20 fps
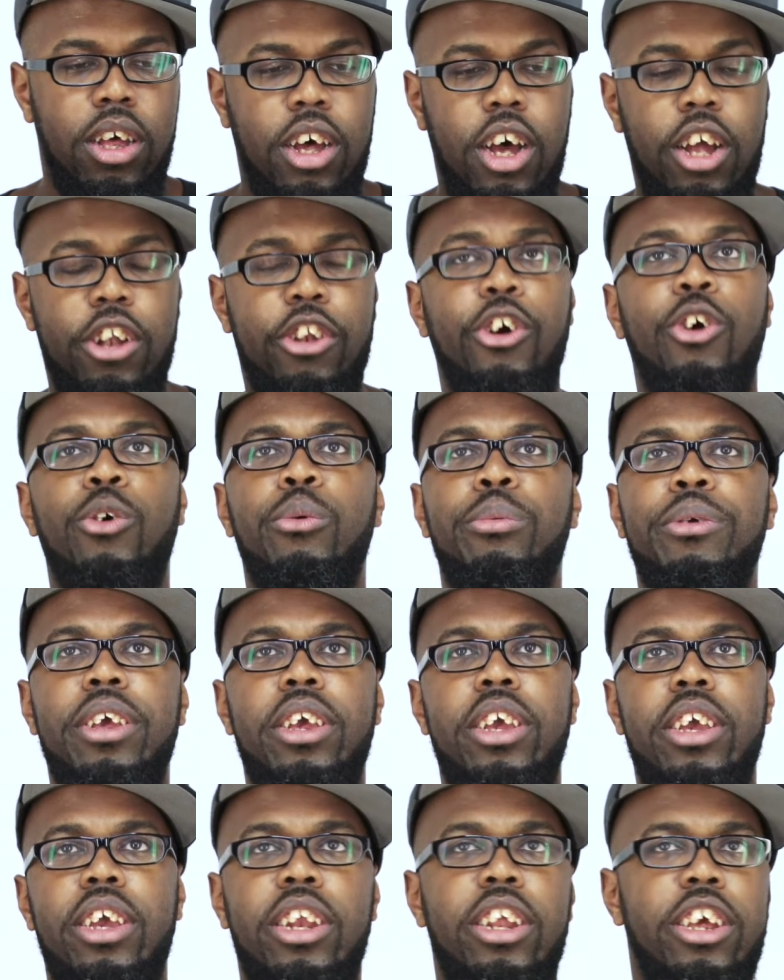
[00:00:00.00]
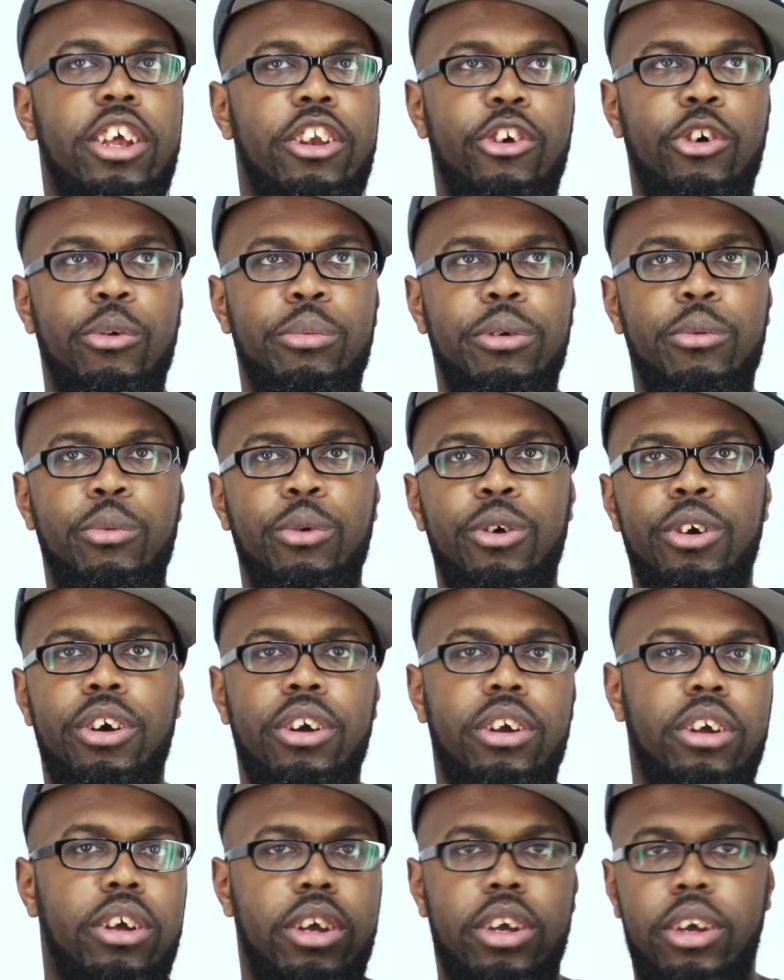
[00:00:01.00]
Adobe, any Adobe
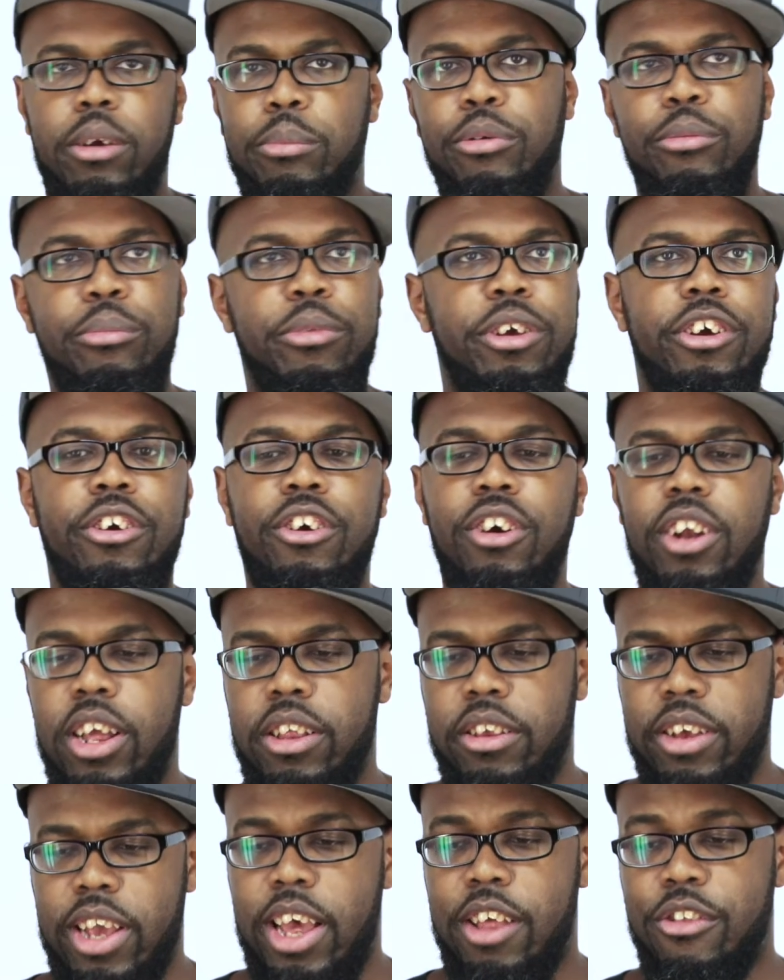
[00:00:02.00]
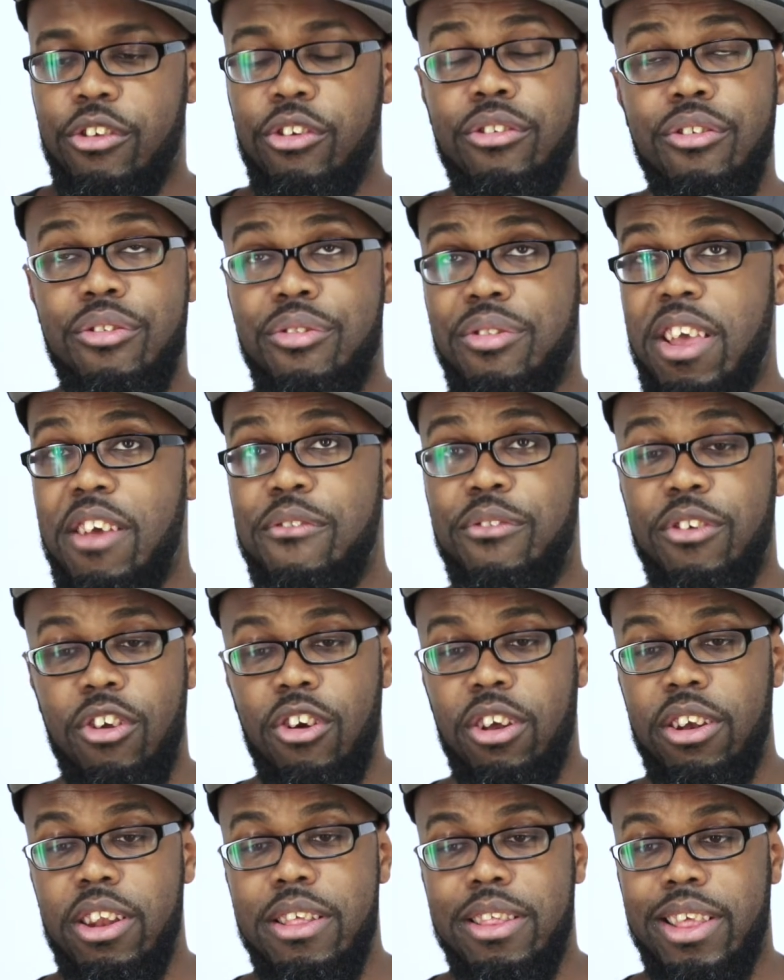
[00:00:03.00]
work, uh, Premiere, all that jazz, you can just save it
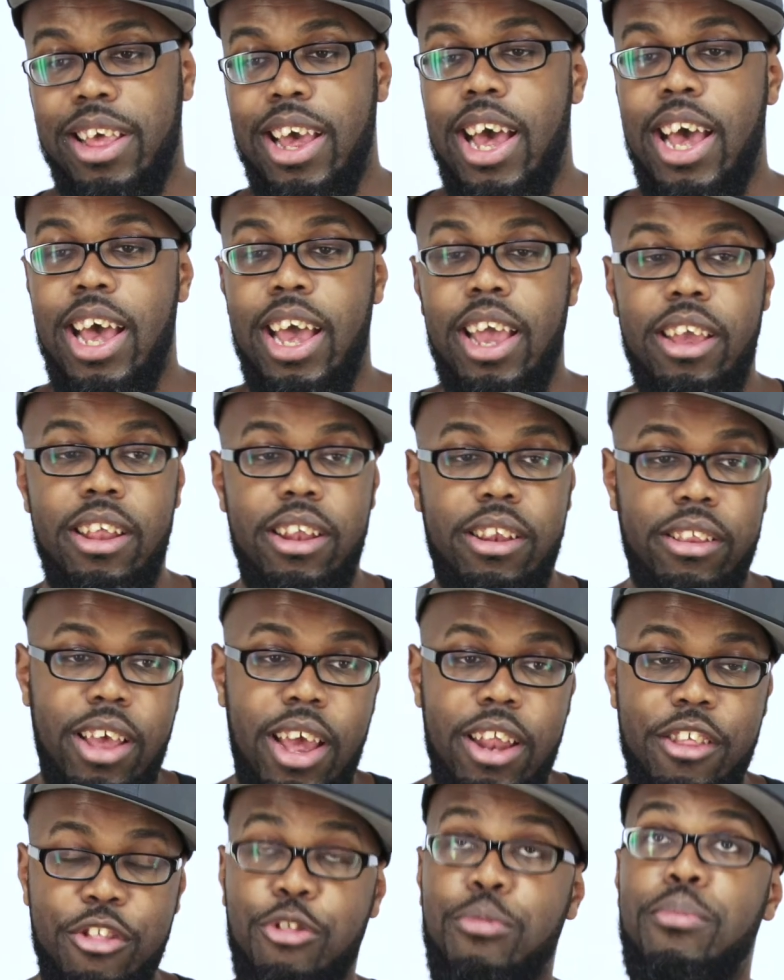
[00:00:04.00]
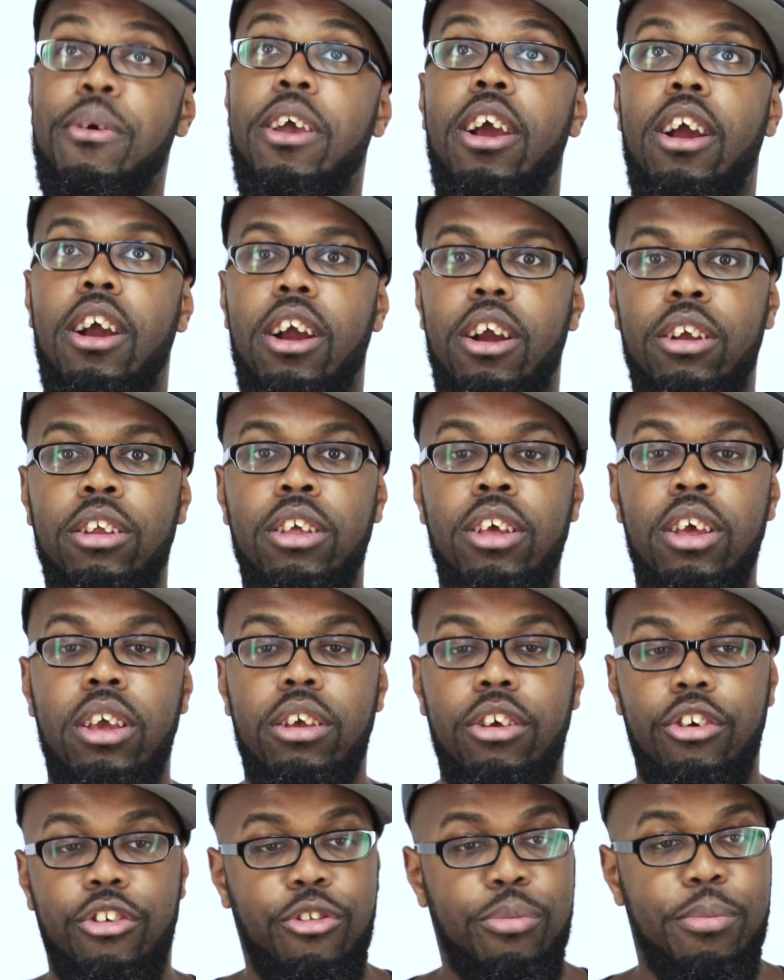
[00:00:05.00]
on this guy and kind of spare
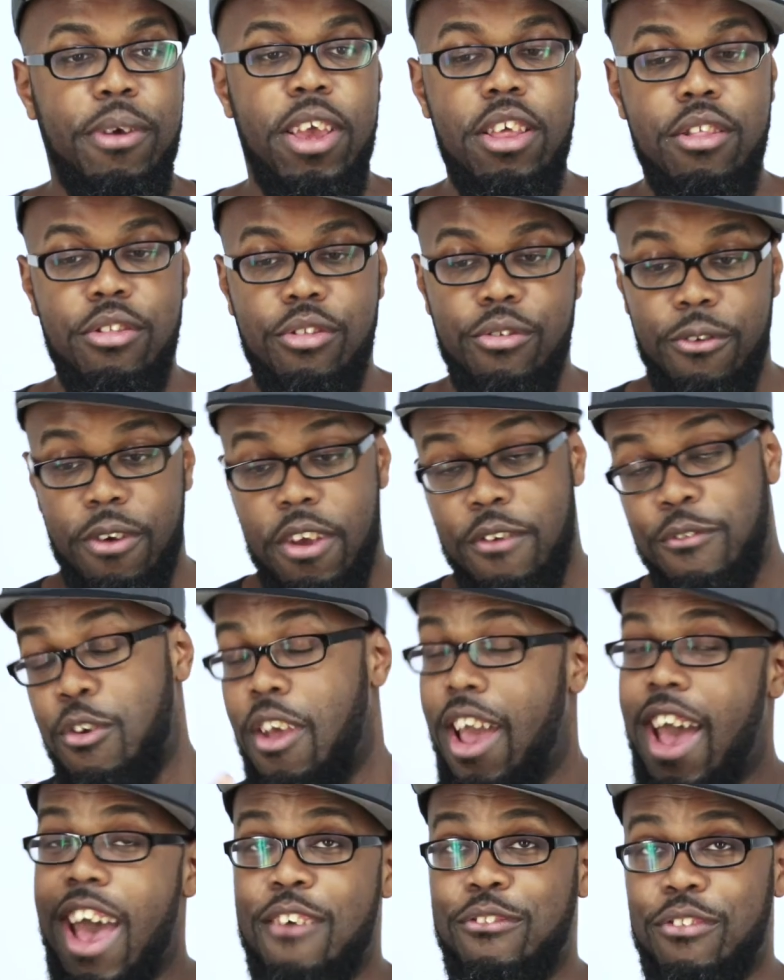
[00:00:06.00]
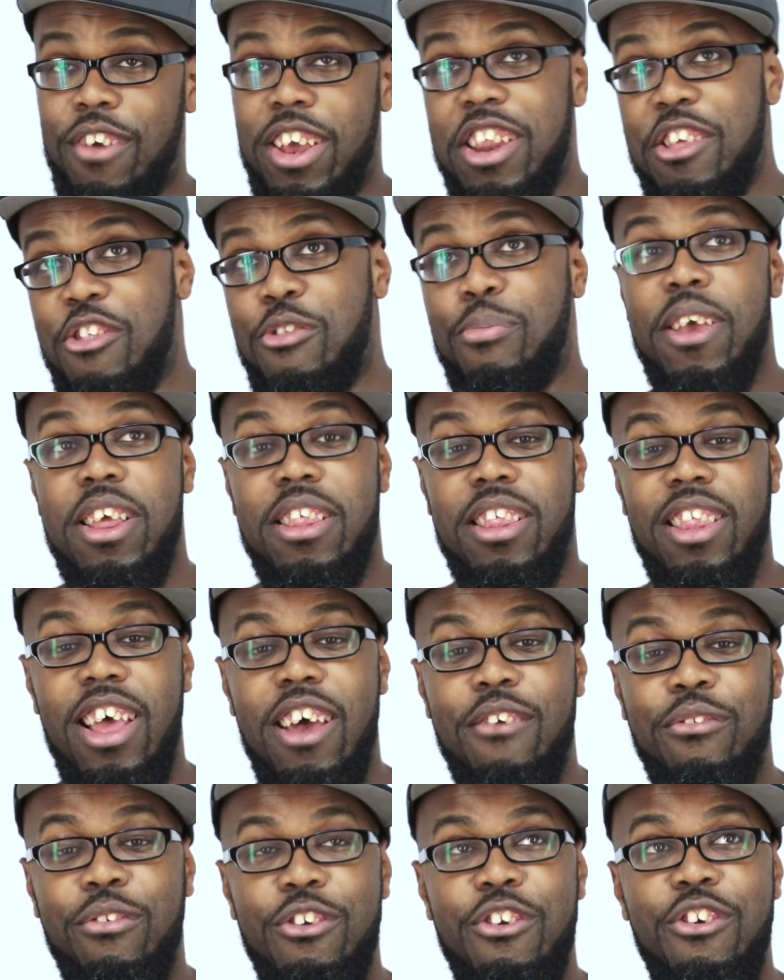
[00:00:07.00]
your space, or if you have any space
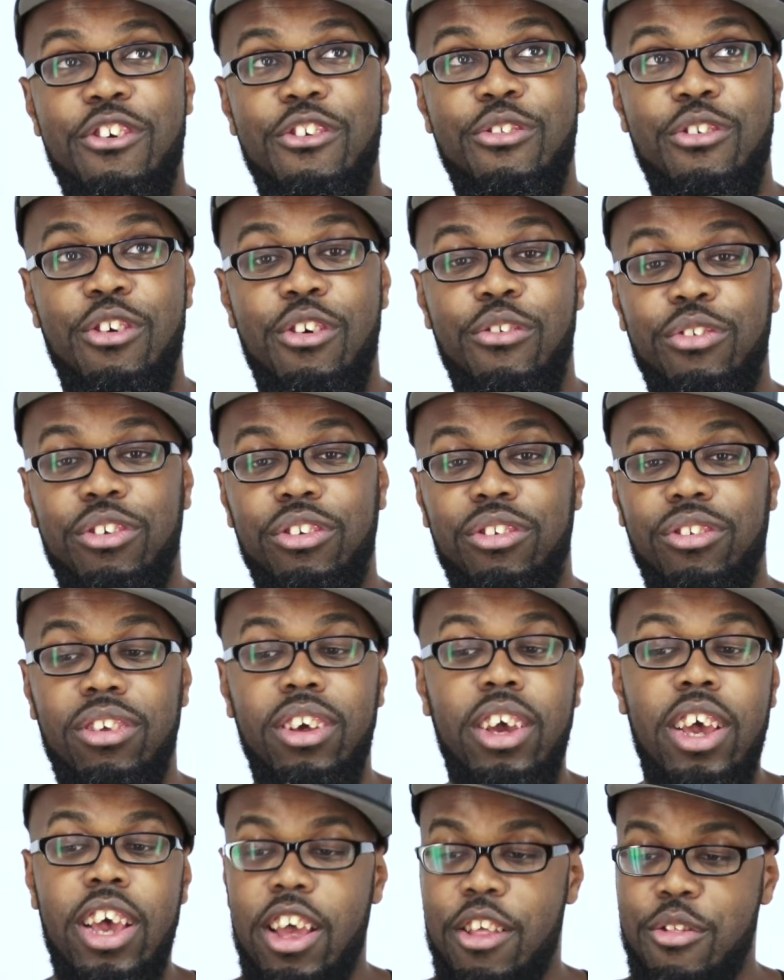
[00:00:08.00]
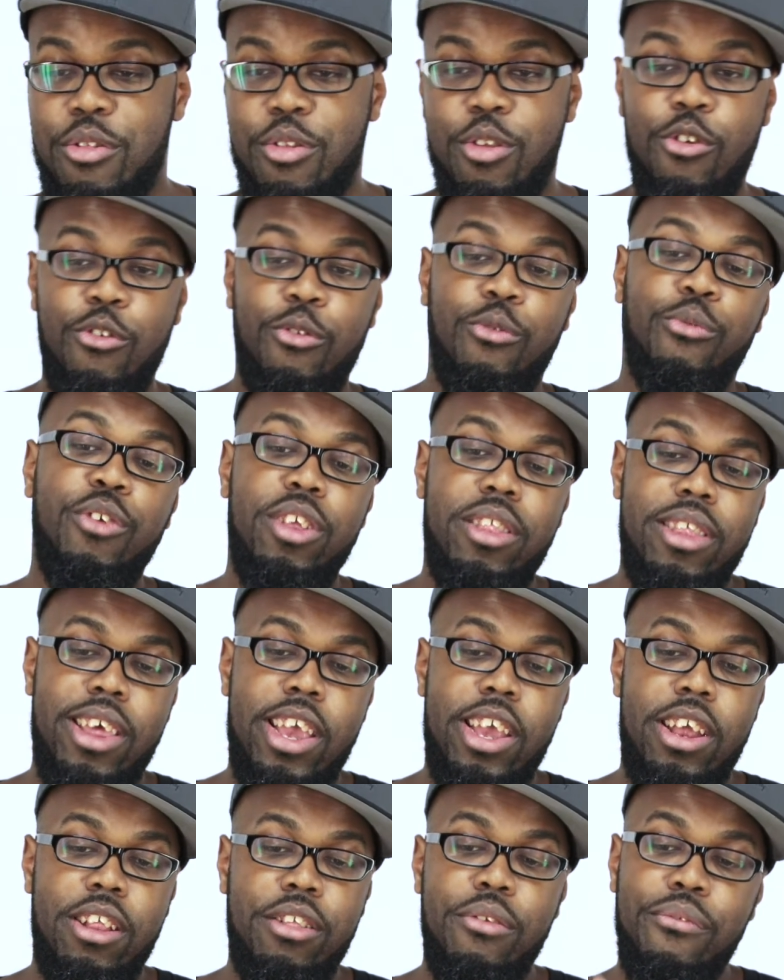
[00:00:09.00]
left on your Surface, and still
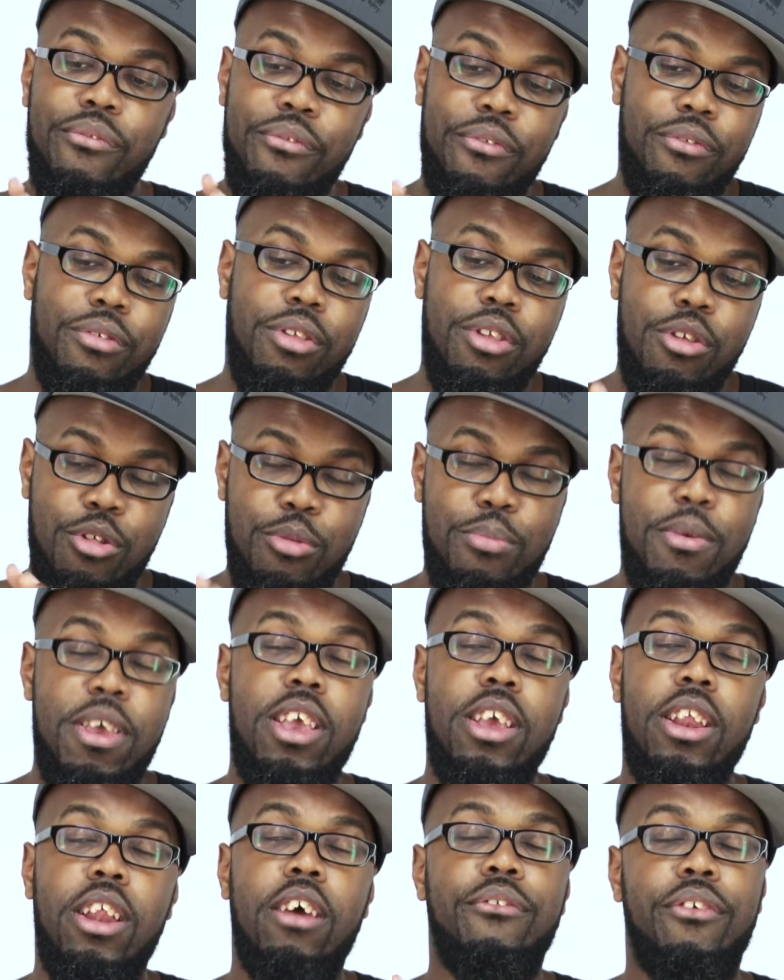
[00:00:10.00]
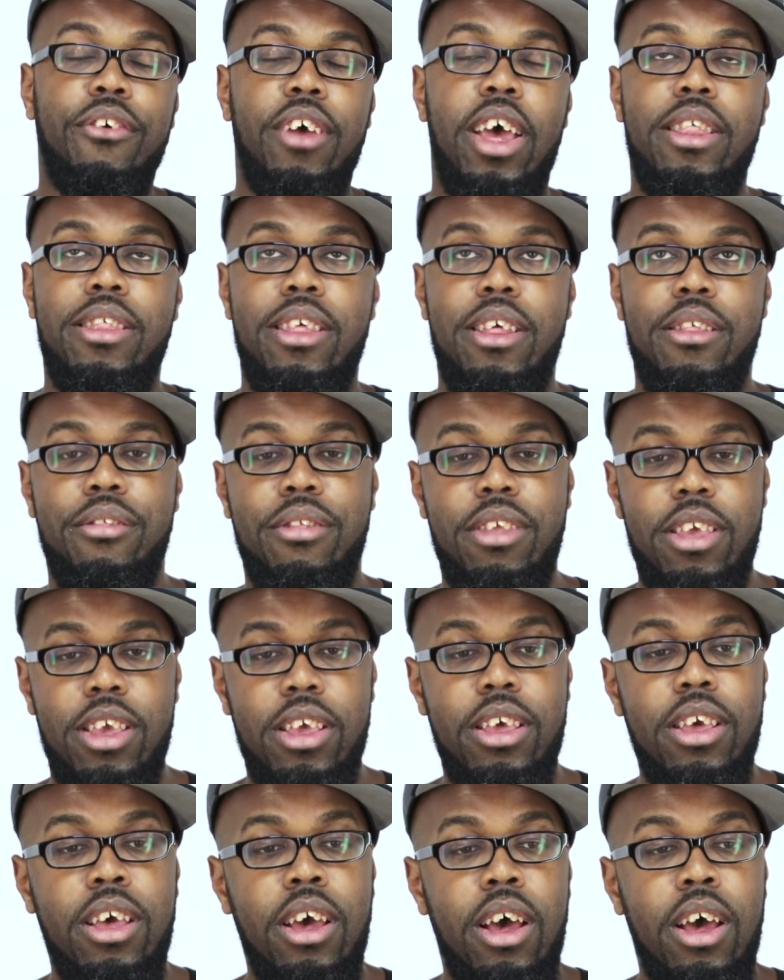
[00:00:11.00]
retain the speed of an SSD.